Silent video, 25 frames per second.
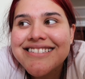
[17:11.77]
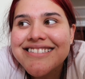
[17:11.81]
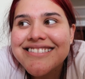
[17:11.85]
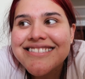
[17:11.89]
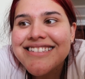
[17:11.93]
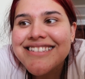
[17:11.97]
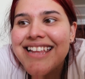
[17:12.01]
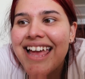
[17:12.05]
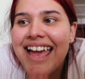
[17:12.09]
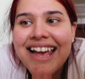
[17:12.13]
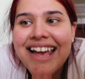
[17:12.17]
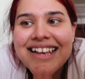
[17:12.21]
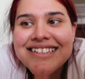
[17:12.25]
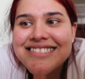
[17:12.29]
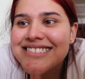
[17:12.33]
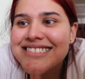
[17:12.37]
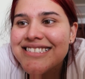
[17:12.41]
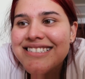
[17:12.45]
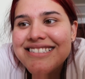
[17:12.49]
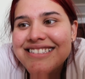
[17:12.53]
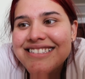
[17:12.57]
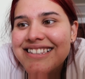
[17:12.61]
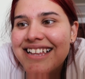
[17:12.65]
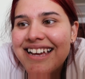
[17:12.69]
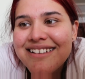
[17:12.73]

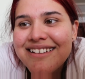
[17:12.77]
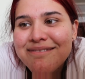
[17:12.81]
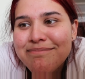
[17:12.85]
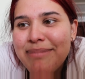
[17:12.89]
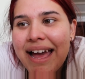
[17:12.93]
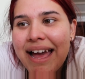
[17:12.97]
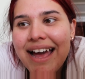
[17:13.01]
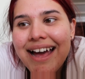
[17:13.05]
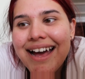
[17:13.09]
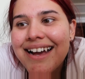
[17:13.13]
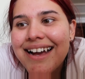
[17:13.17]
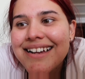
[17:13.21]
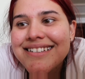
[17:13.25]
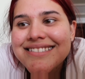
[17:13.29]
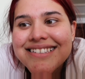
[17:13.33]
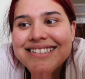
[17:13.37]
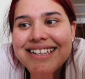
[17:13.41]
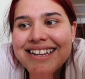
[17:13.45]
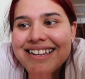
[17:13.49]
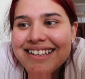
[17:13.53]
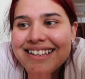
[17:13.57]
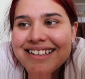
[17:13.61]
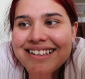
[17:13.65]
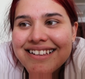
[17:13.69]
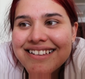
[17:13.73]
nasty, like packed.
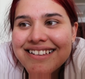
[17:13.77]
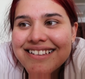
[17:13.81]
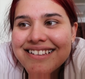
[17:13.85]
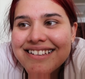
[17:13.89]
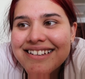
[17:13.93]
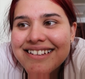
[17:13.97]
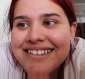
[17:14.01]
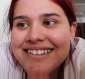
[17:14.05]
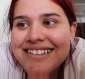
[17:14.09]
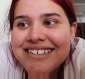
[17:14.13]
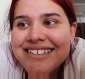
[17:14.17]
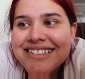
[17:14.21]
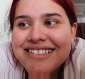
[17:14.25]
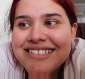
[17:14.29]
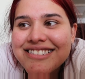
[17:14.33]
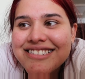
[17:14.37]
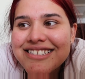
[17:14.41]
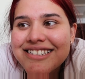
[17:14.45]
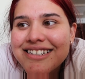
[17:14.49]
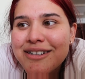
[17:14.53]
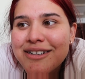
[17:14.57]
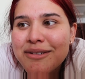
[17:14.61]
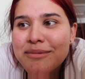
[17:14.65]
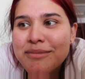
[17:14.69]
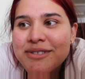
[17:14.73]
Like it
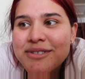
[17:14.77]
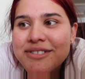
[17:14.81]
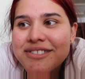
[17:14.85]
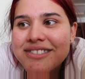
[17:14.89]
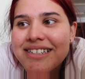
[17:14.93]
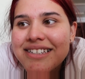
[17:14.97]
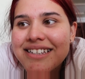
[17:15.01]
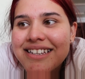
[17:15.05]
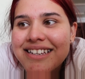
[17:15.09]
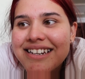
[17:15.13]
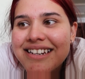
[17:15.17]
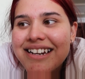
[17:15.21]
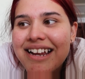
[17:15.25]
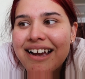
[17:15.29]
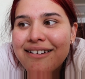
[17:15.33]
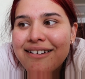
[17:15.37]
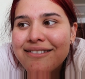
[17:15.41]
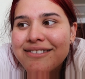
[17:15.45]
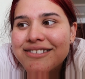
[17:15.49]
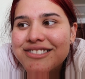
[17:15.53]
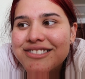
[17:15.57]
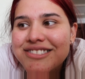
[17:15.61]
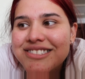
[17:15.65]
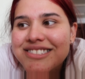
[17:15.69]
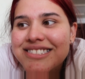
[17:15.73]
took almost like an
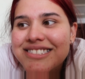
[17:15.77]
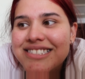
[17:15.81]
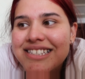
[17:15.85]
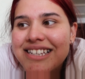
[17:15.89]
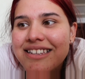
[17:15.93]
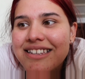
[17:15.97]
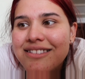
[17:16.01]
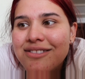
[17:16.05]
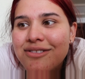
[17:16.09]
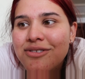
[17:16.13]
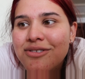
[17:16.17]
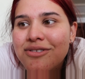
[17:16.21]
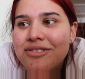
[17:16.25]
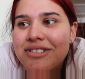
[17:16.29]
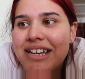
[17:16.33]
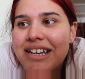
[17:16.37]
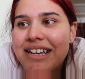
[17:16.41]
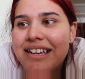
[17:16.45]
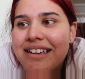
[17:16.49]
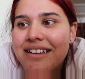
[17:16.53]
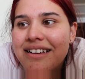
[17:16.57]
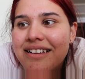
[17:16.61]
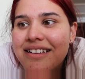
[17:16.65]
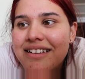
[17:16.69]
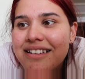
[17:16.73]
hour just to get through
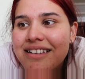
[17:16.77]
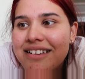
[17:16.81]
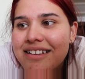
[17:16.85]
like